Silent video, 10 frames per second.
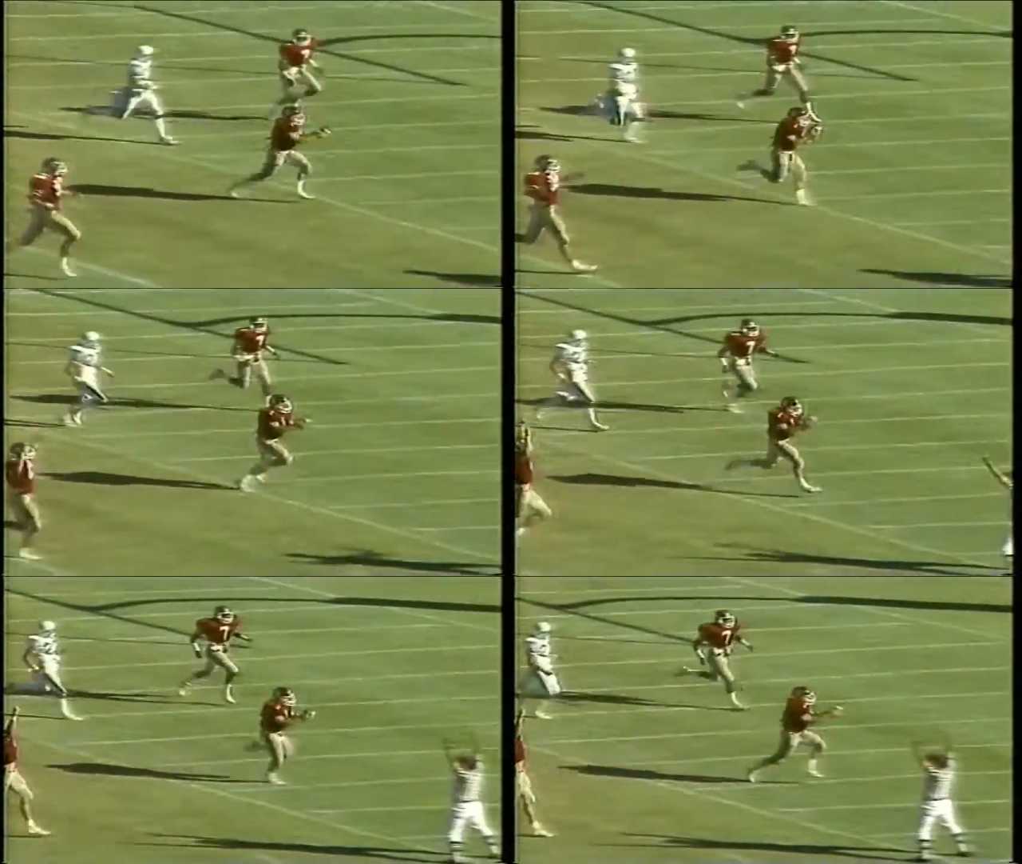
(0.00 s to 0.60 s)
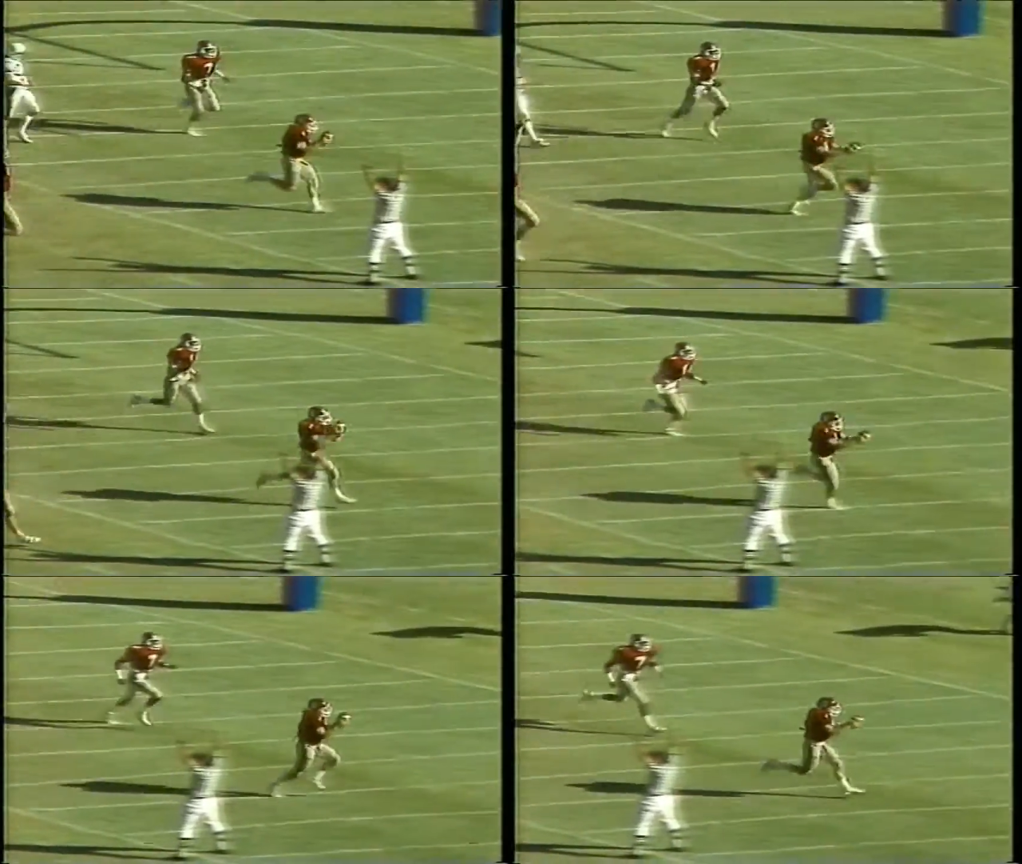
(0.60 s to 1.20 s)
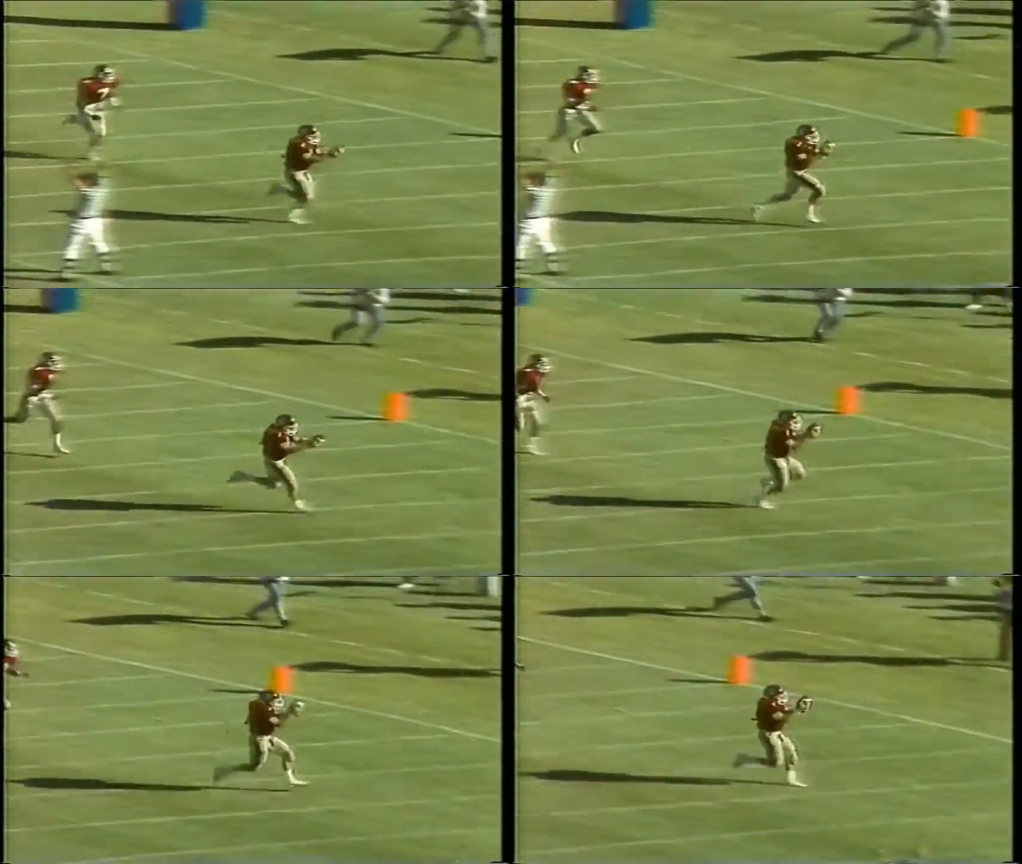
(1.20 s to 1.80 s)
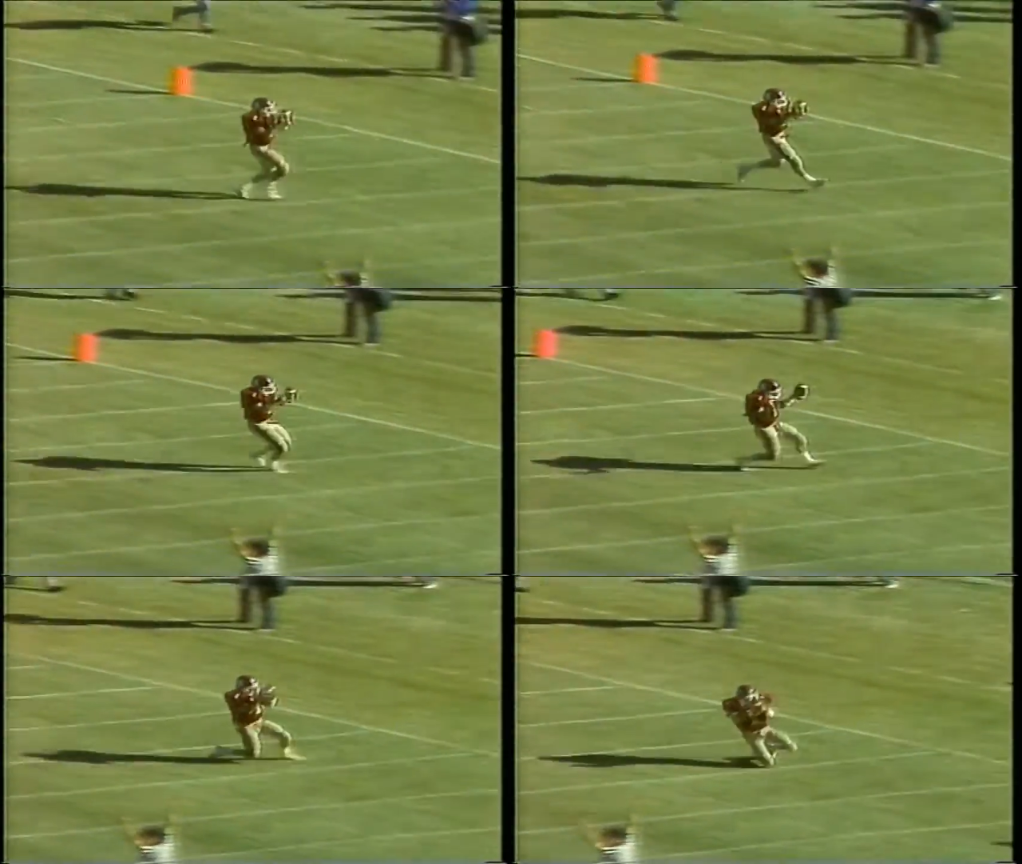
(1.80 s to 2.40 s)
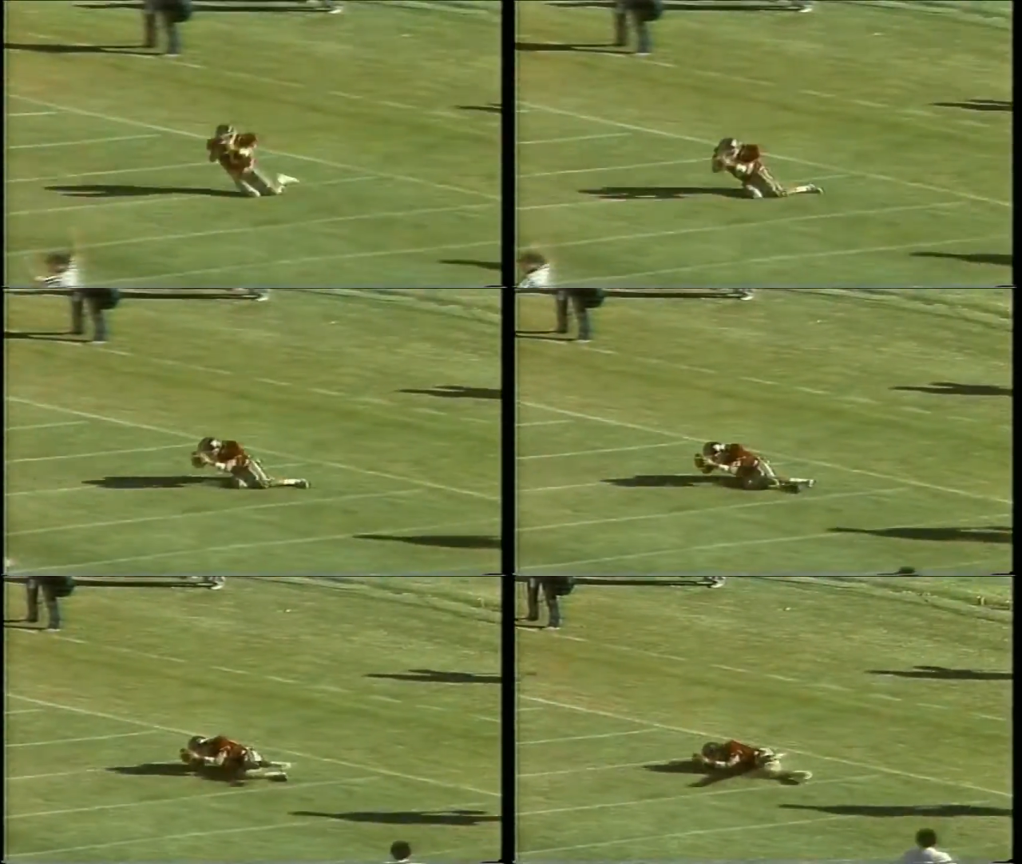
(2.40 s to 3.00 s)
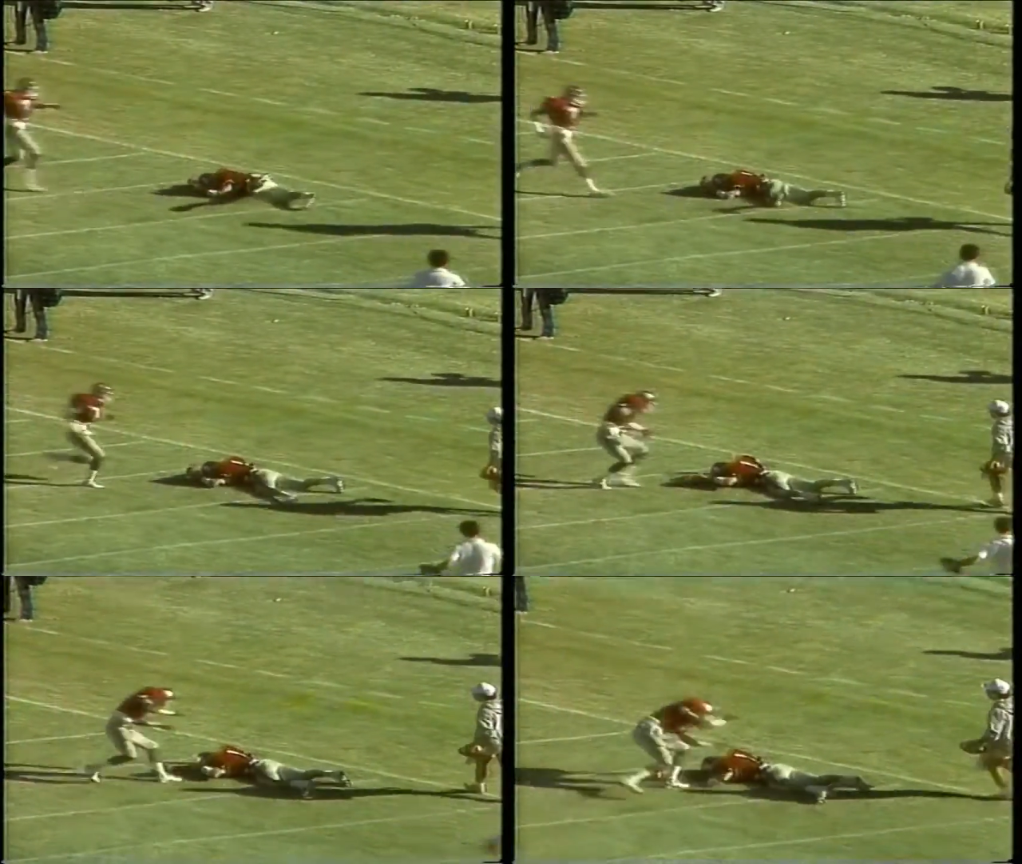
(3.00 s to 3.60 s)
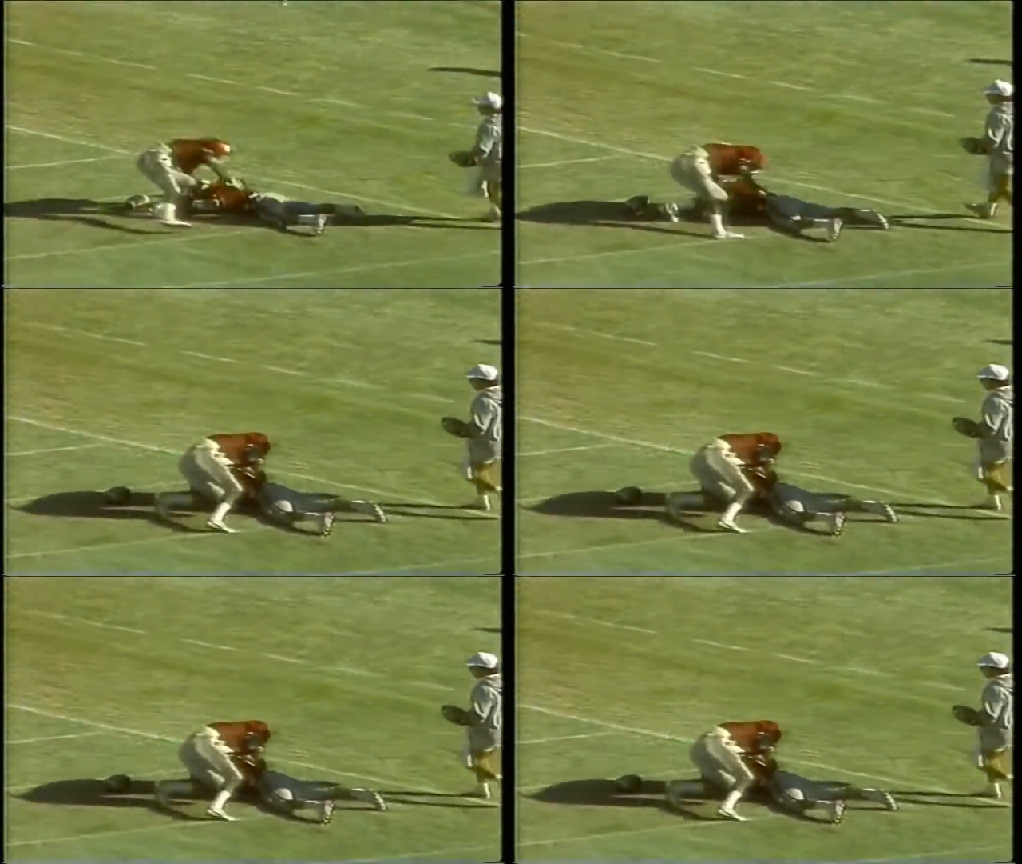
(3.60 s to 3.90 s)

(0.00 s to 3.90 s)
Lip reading: [unreadable: no face in view]